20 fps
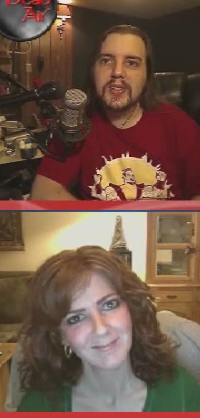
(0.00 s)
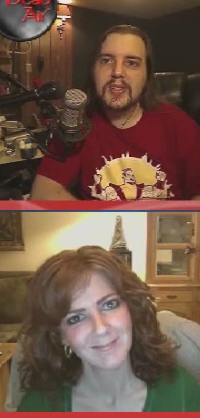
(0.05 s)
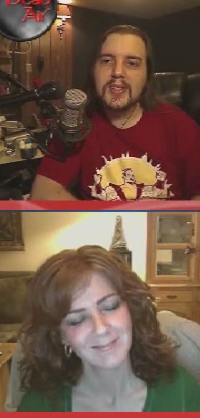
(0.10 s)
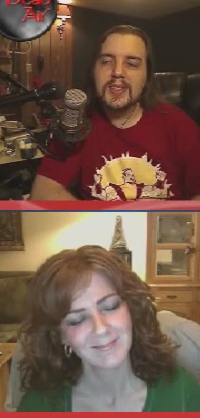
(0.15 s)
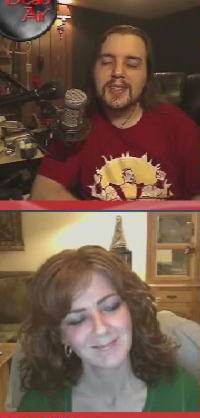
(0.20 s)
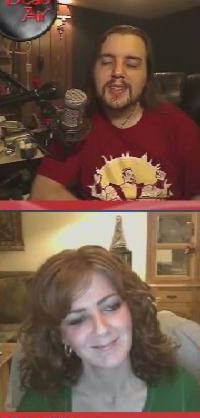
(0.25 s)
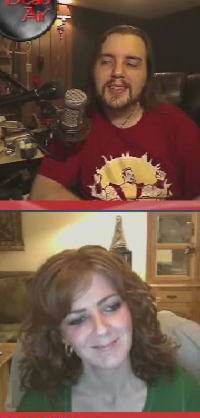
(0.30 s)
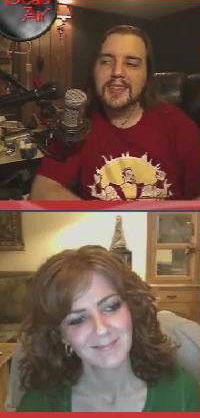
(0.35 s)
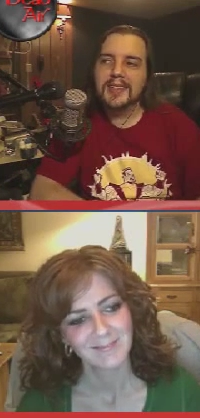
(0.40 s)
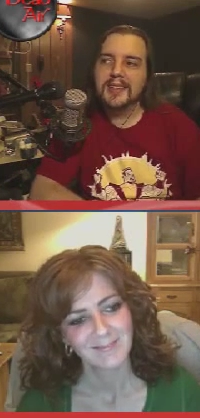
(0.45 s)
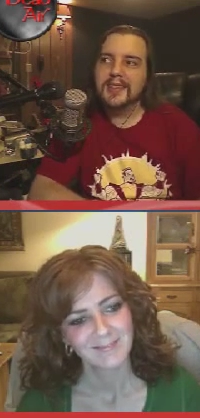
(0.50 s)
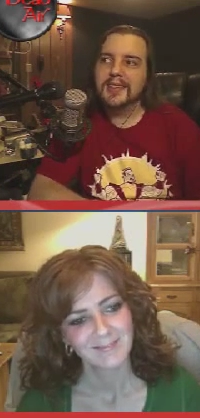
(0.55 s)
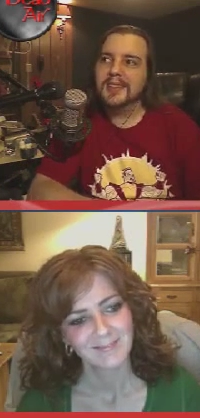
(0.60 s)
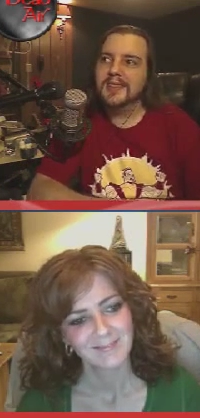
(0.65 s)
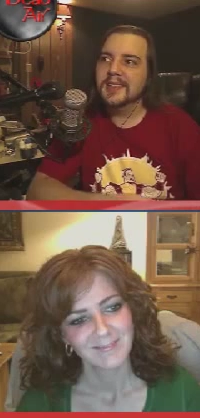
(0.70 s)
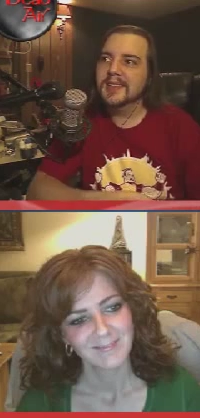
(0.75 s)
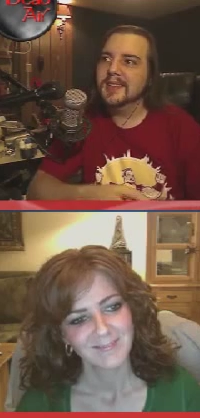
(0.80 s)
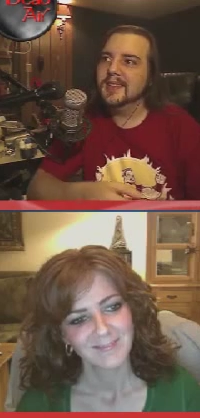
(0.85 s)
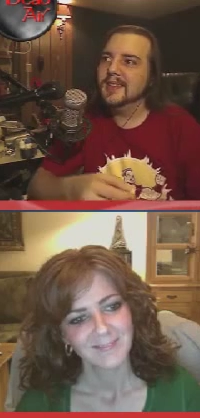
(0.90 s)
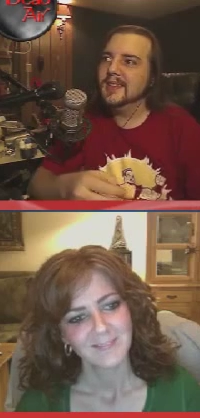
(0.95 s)

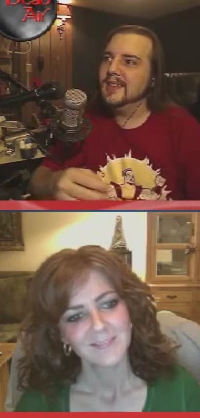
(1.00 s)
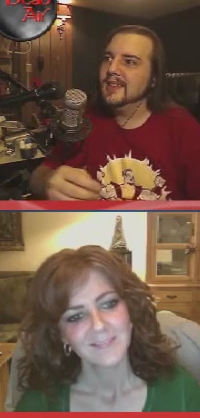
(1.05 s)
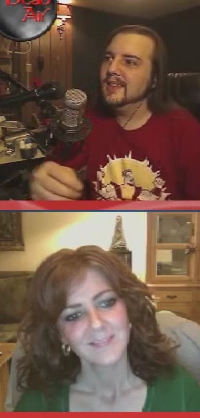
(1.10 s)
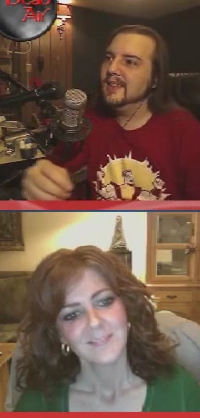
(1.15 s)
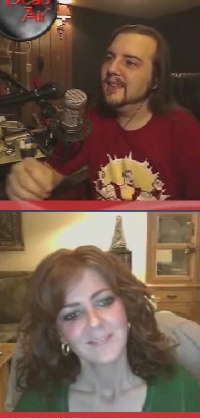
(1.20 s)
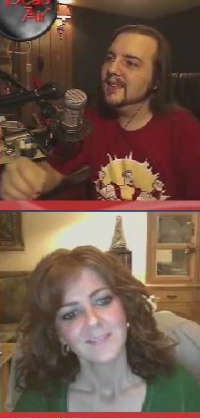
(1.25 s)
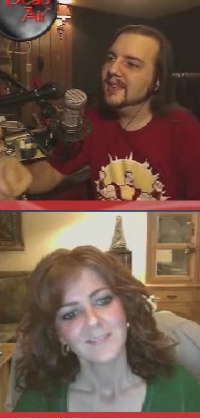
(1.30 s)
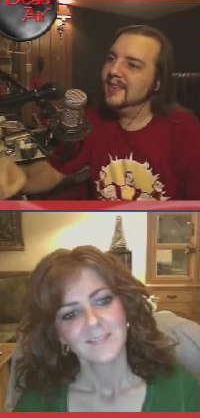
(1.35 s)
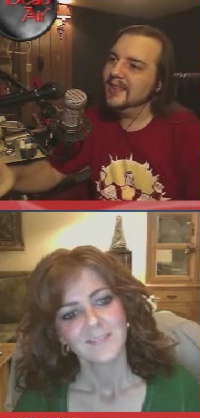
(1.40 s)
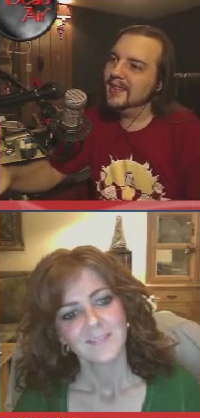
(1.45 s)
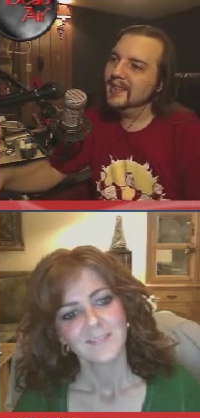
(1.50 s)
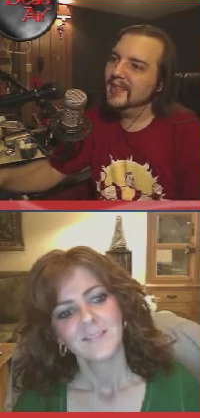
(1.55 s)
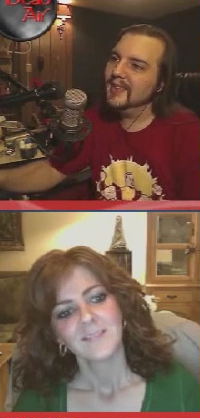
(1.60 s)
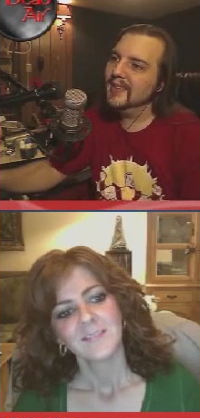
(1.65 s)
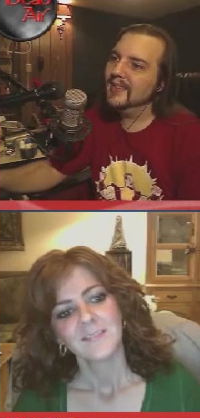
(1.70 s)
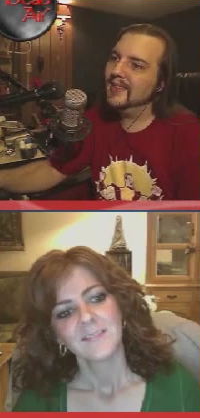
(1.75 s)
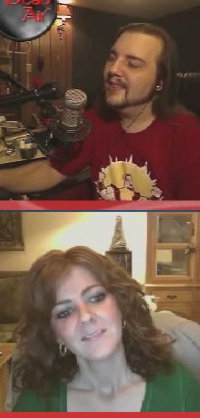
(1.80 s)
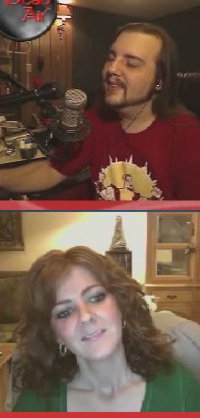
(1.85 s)
(no one is talking)